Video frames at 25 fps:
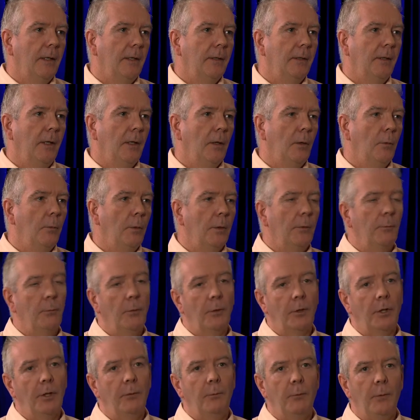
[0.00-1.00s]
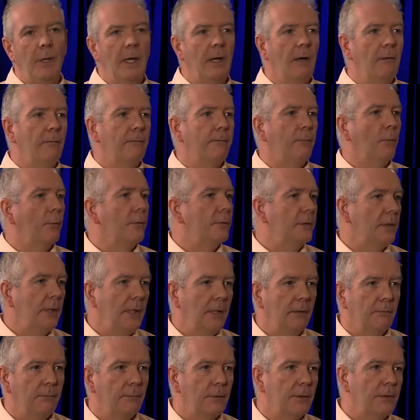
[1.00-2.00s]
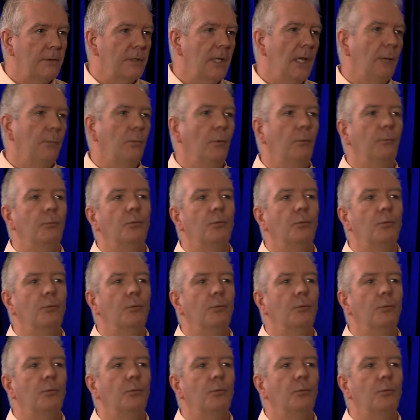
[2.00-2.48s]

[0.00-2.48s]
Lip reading: you know, we have 14, for example,